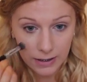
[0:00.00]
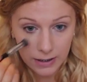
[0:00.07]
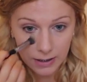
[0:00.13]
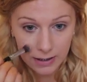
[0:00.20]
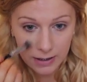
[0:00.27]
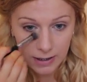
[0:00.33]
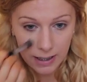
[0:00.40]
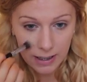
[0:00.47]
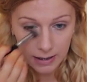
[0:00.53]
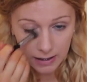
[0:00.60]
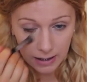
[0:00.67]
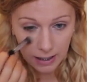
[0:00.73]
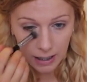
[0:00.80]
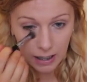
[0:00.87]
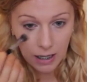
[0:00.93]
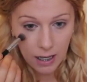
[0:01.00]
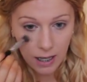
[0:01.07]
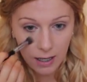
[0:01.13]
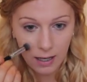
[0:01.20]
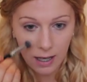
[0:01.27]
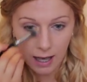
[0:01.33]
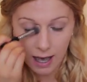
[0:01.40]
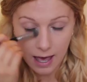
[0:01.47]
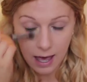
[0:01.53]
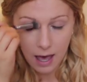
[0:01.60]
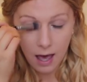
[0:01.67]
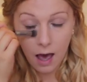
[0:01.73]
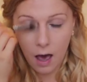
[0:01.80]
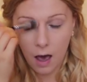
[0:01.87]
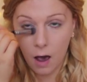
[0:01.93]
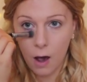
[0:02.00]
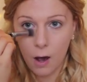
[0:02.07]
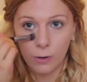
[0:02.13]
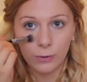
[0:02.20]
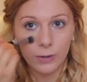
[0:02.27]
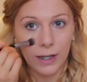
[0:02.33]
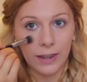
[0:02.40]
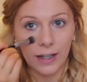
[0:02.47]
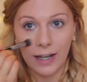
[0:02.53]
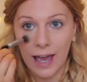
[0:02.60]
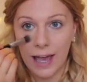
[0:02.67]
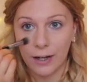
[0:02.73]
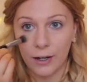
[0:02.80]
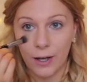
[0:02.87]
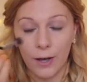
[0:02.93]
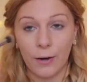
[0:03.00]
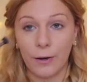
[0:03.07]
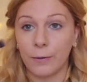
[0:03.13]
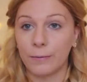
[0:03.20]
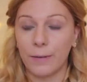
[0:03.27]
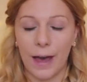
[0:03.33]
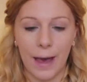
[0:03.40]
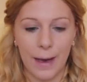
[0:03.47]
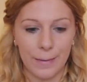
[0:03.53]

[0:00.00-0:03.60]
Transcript: just is like a whole nother layer of